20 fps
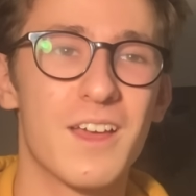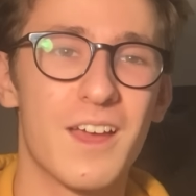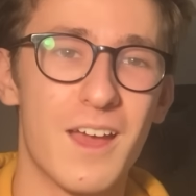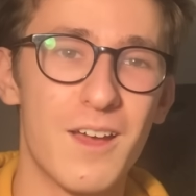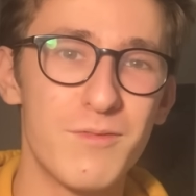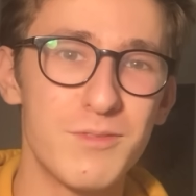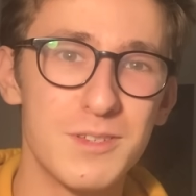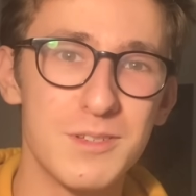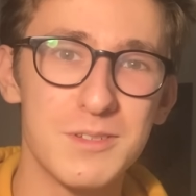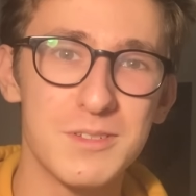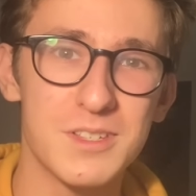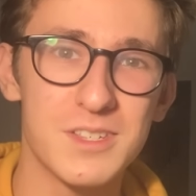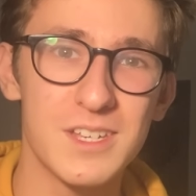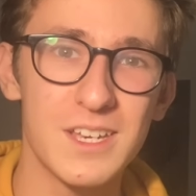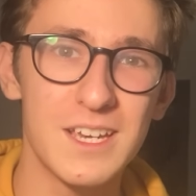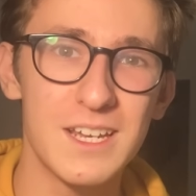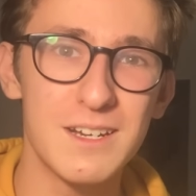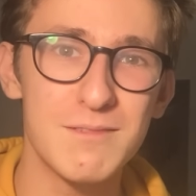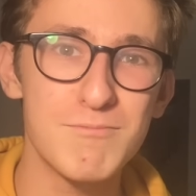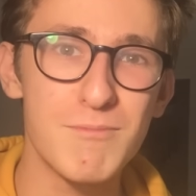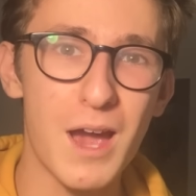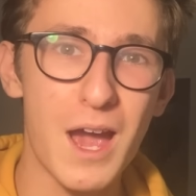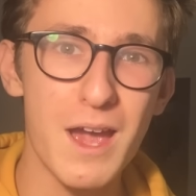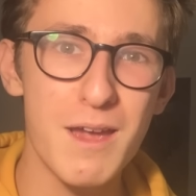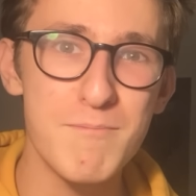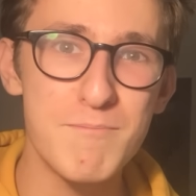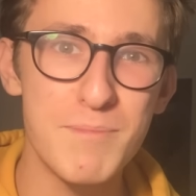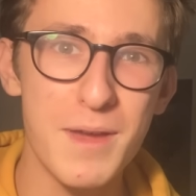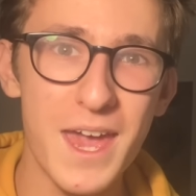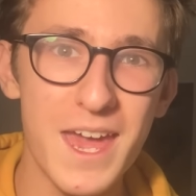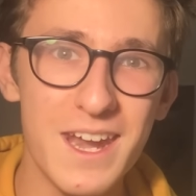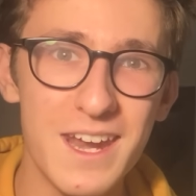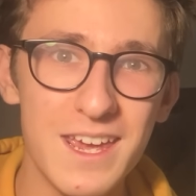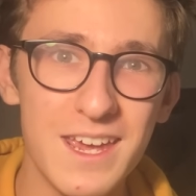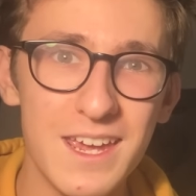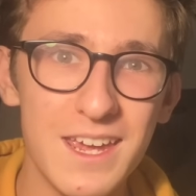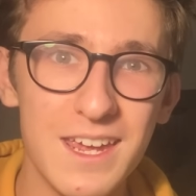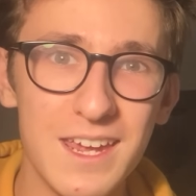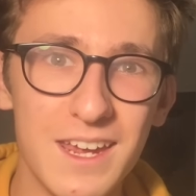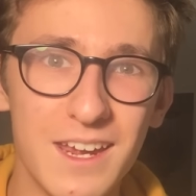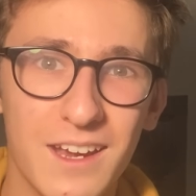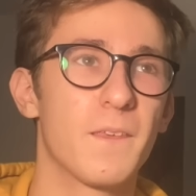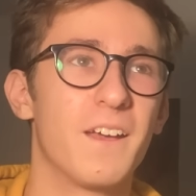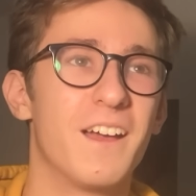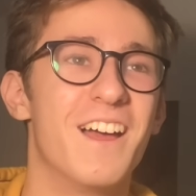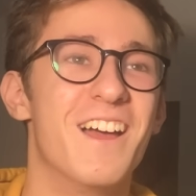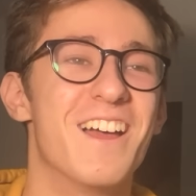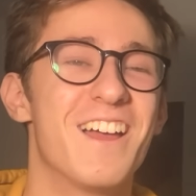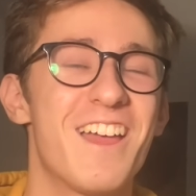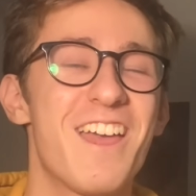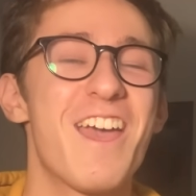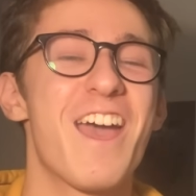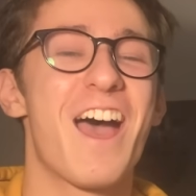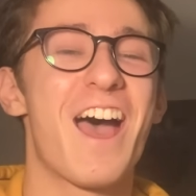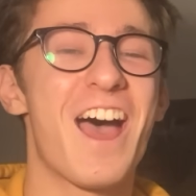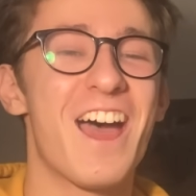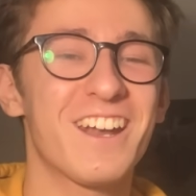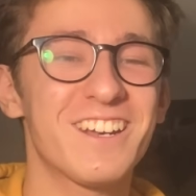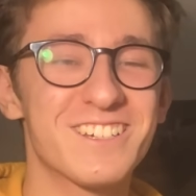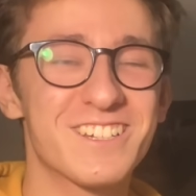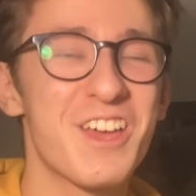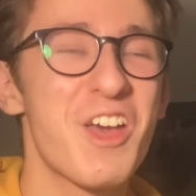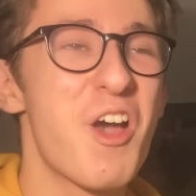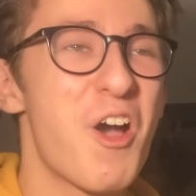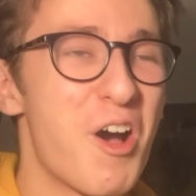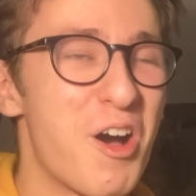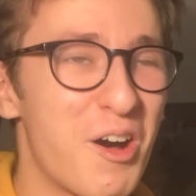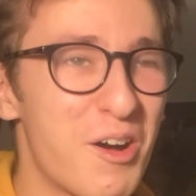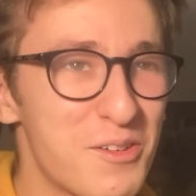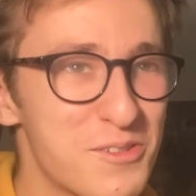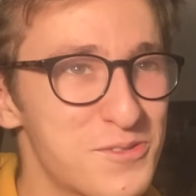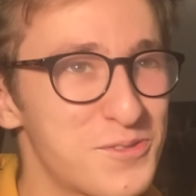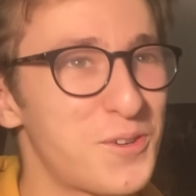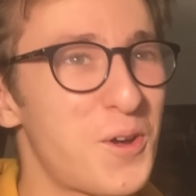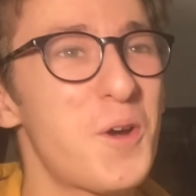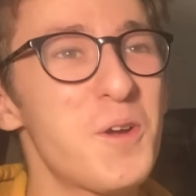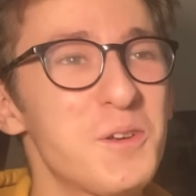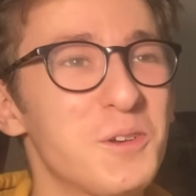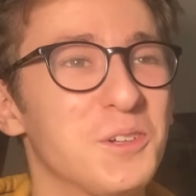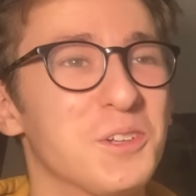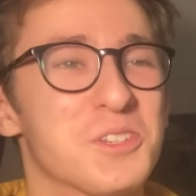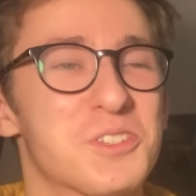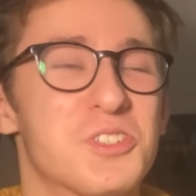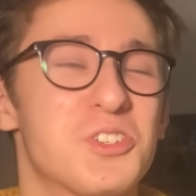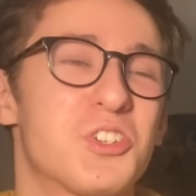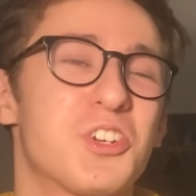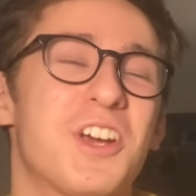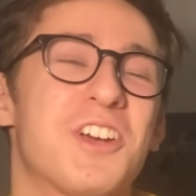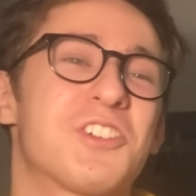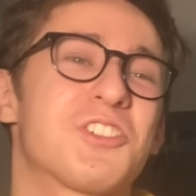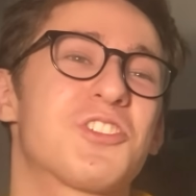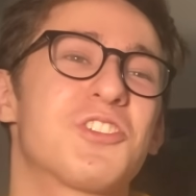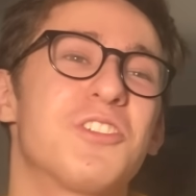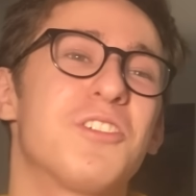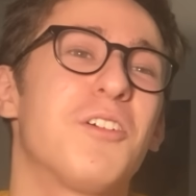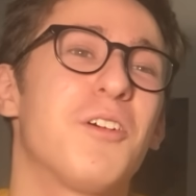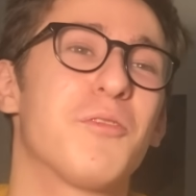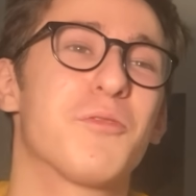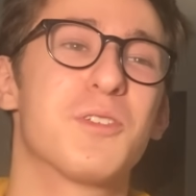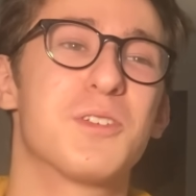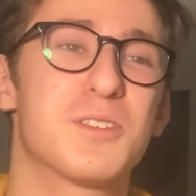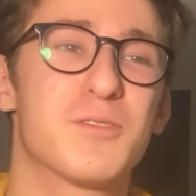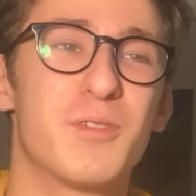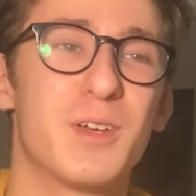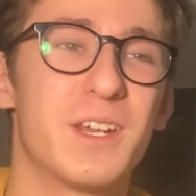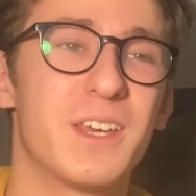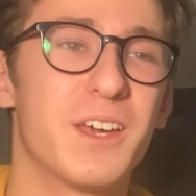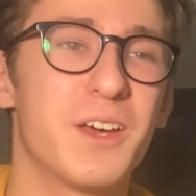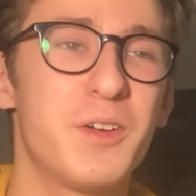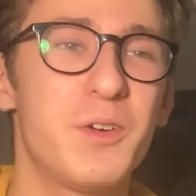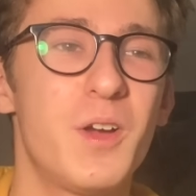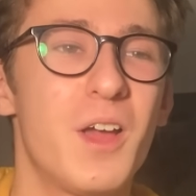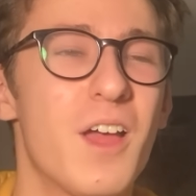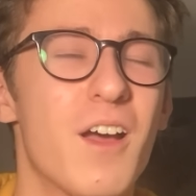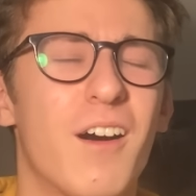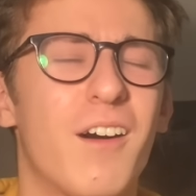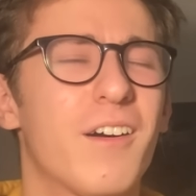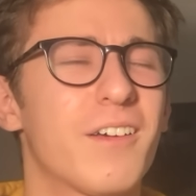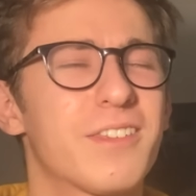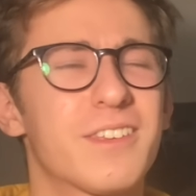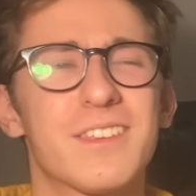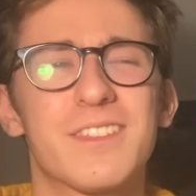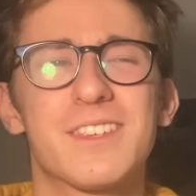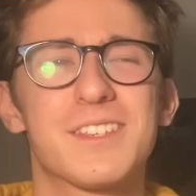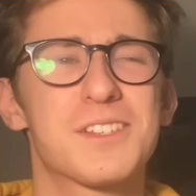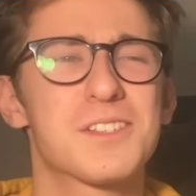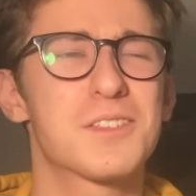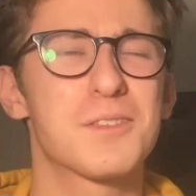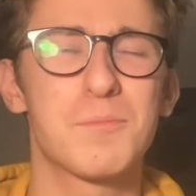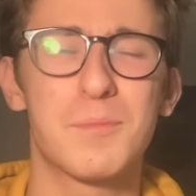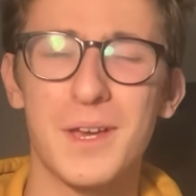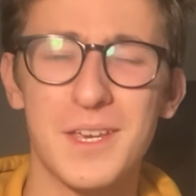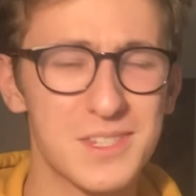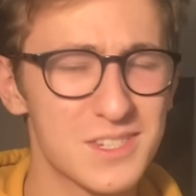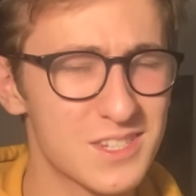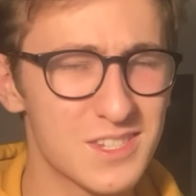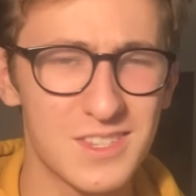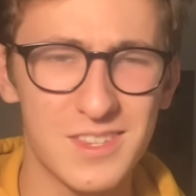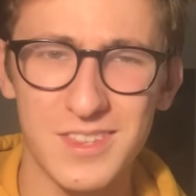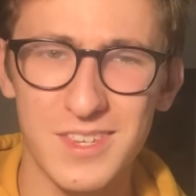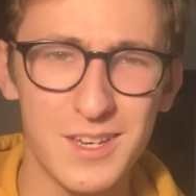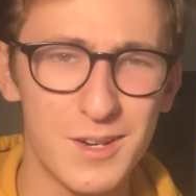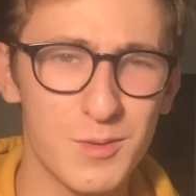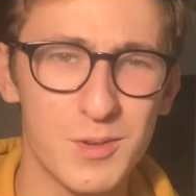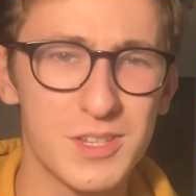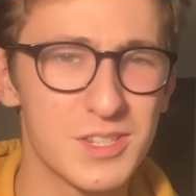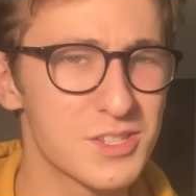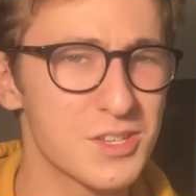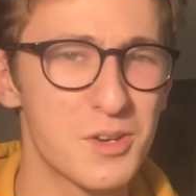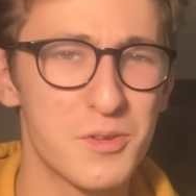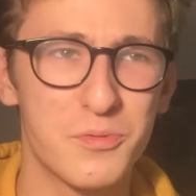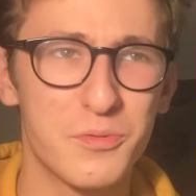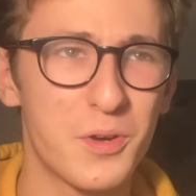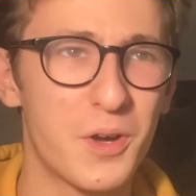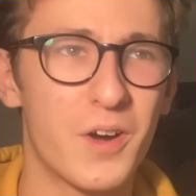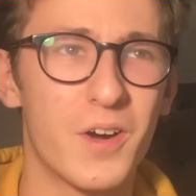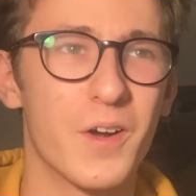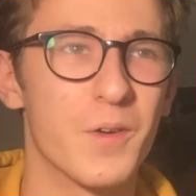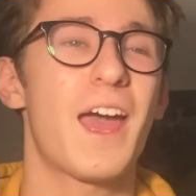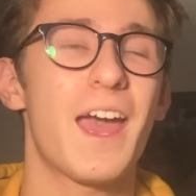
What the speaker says: Have you seen my Benny? And our final suggestion of this video. I think this is the best theory so far.